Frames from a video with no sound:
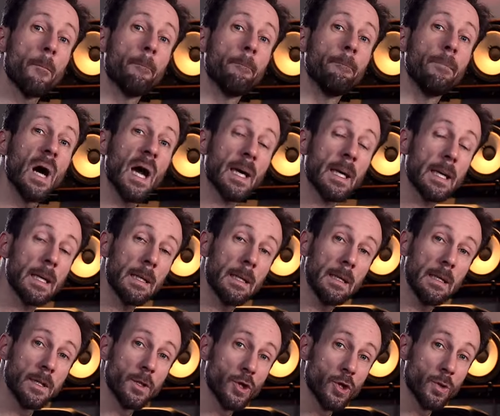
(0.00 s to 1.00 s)
back
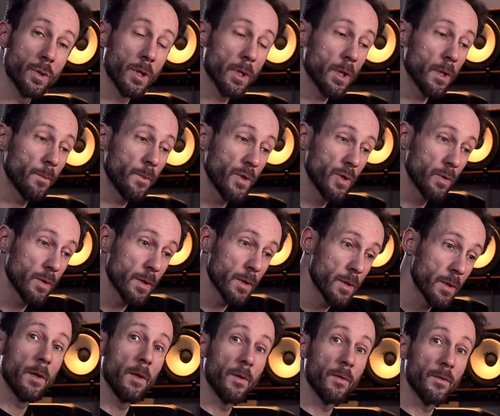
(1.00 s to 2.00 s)
into the computer.